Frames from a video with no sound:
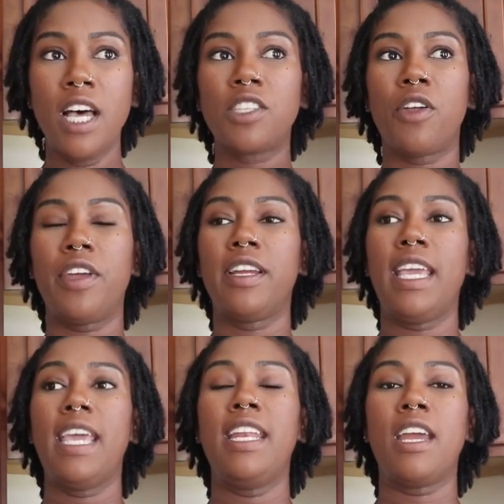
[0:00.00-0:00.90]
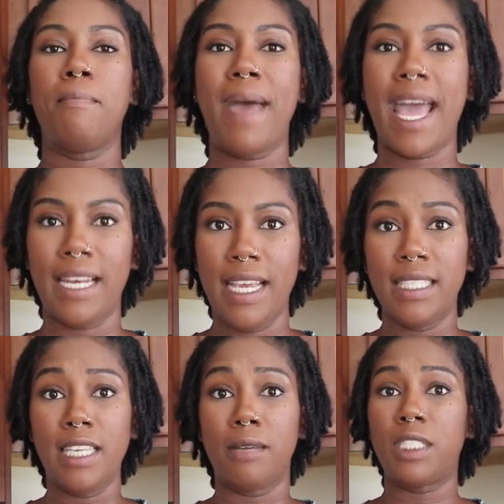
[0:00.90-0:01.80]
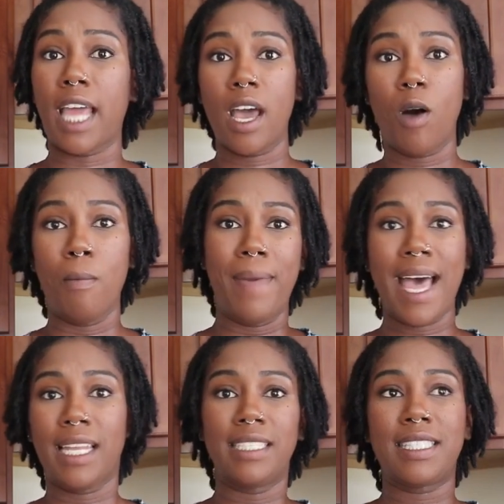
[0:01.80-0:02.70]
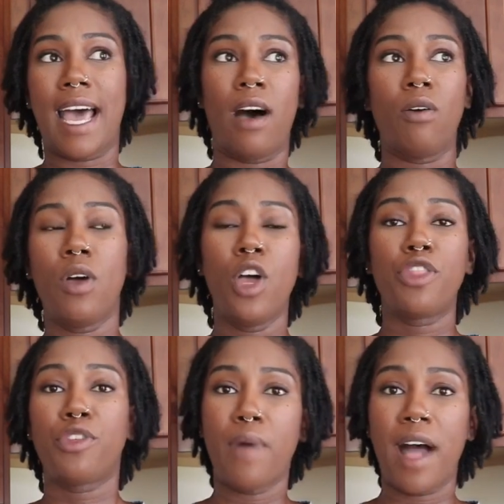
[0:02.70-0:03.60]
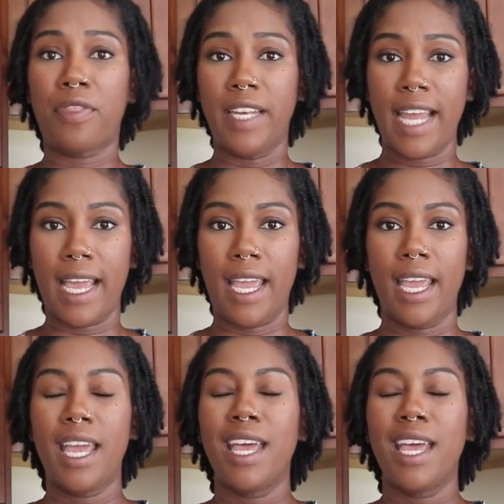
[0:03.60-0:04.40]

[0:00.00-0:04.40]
so they're getting their magnesium to help balance out throughout the day.